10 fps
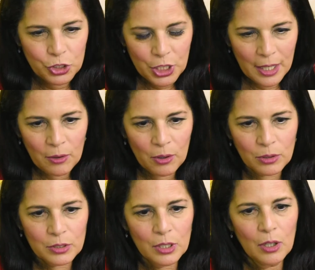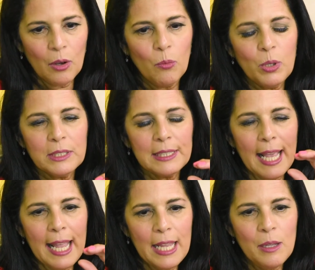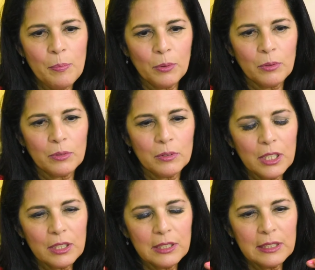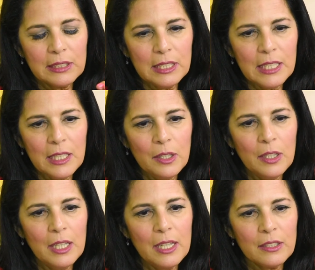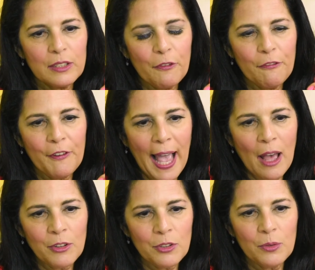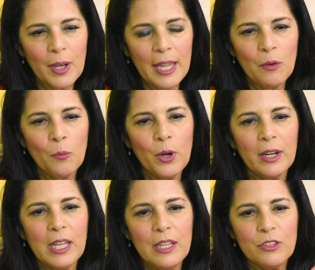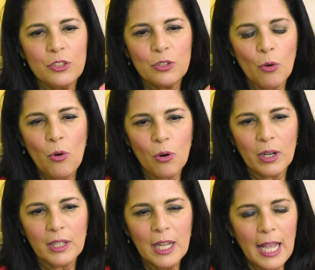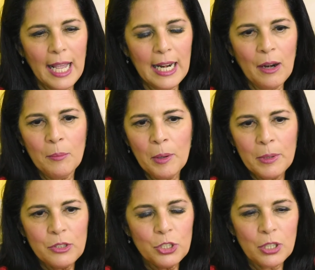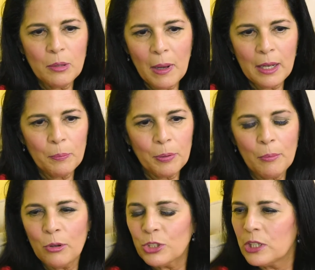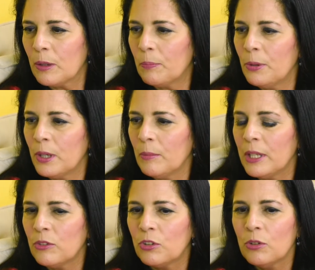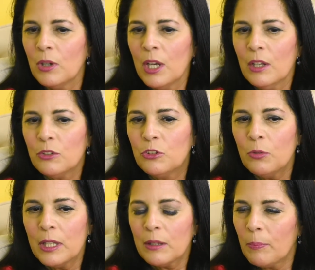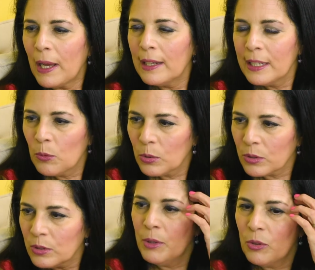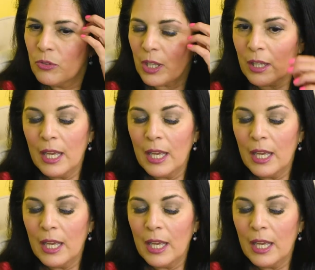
Gerald was able to see his value and where he soared. And I remember he took him out of promotion and put him into doing the bilingual music.